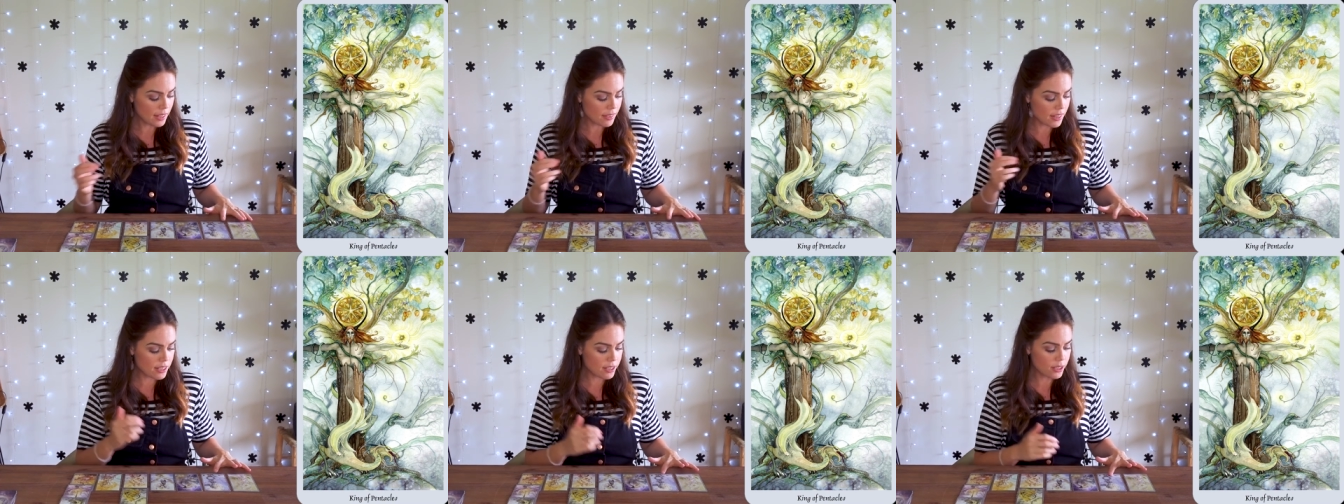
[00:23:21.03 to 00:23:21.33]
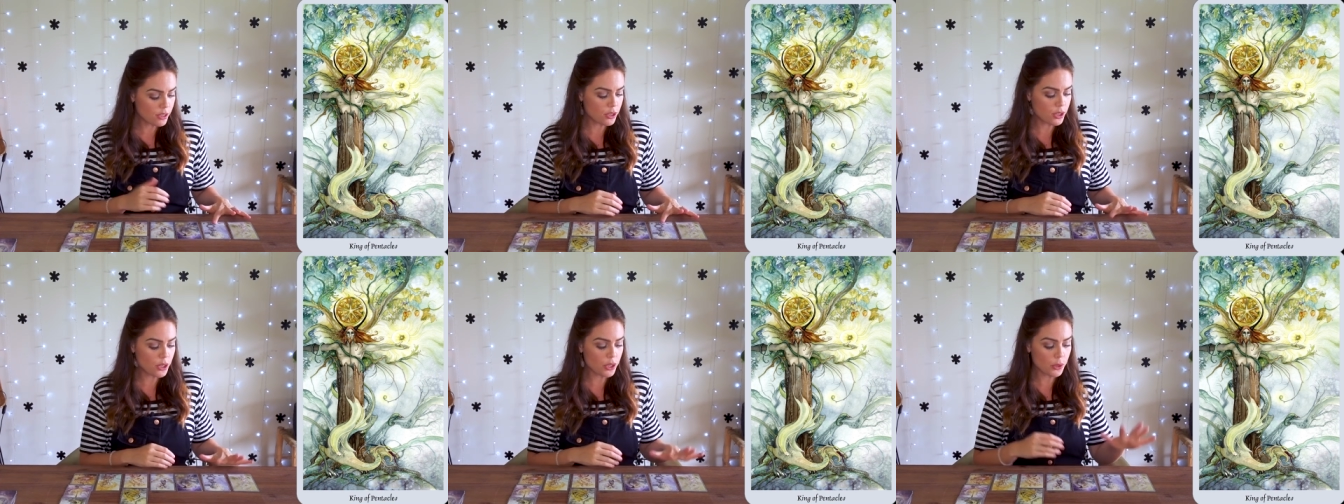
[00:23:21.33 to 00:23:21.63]
This
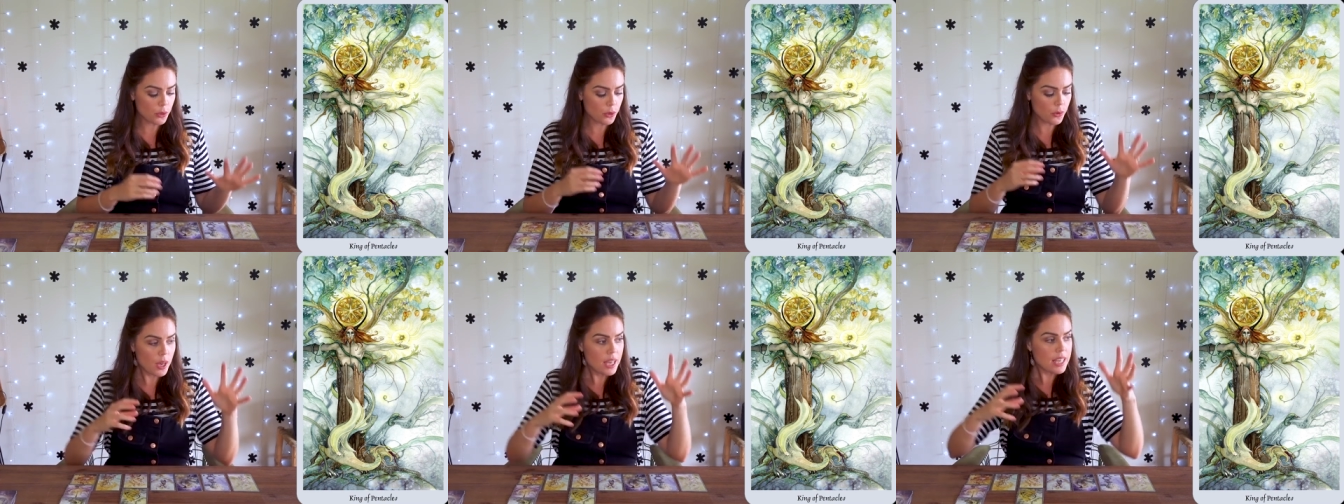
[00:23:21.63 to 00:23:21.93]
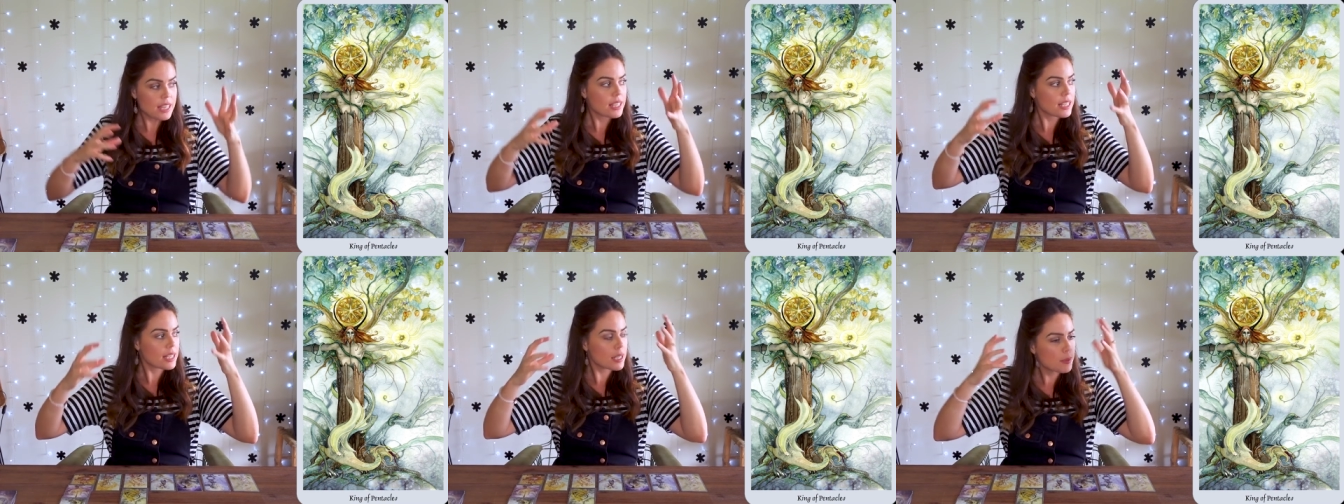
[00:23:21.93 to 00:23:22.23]
is you
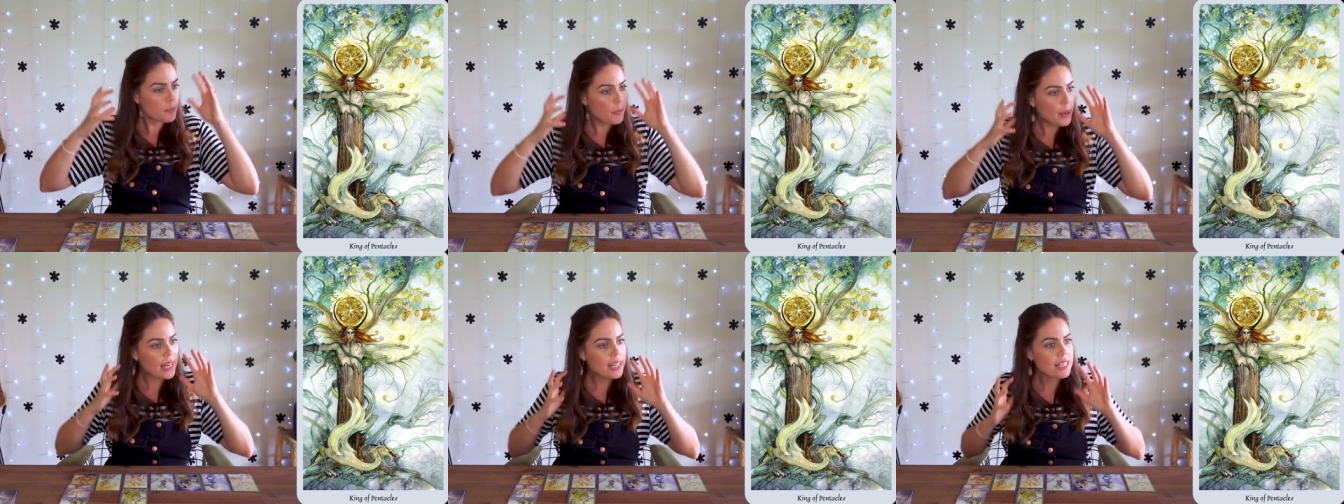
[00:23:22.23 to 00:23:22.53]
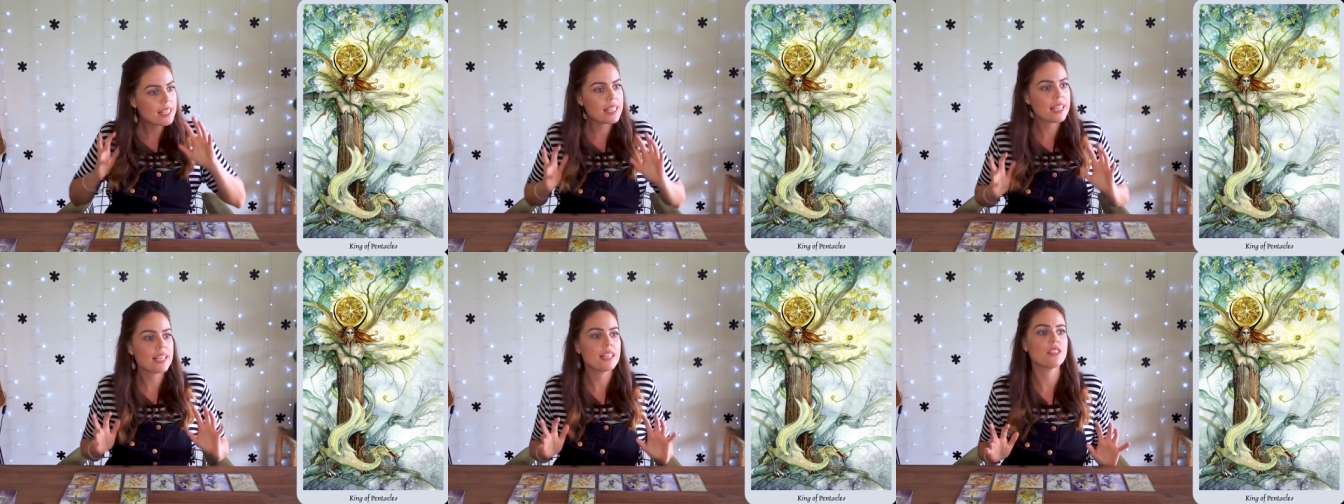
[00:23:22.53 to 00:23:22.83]

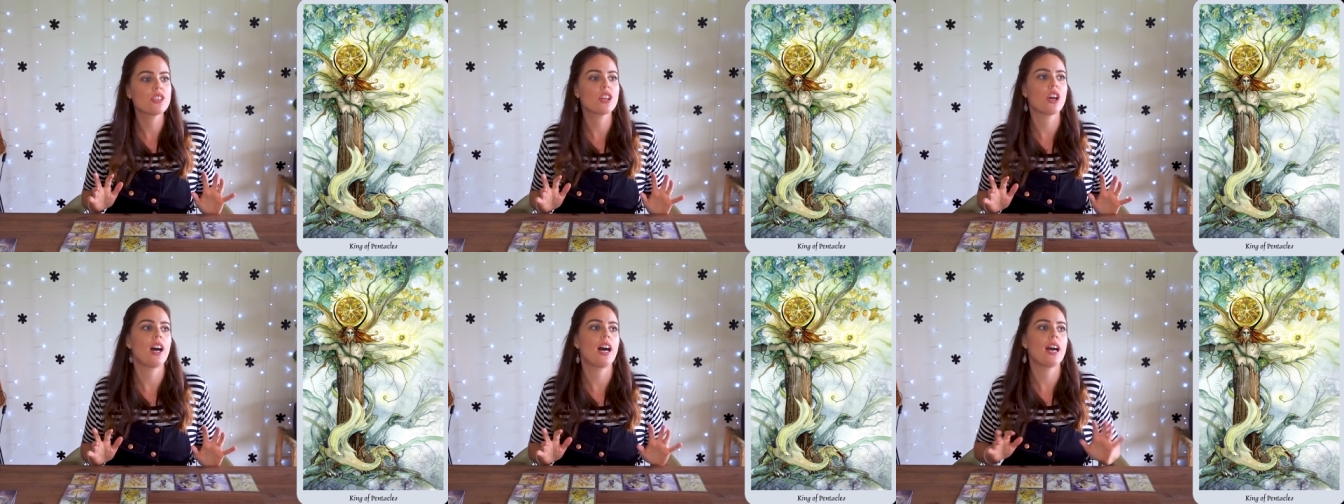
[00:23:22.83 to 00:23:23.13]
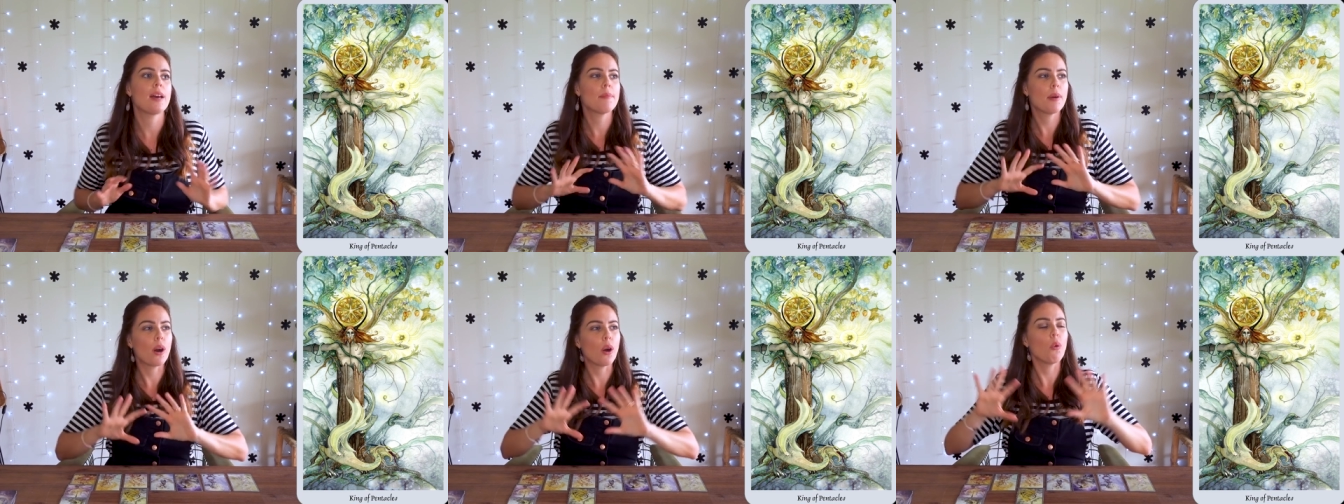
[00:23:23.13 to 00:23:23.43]
spending time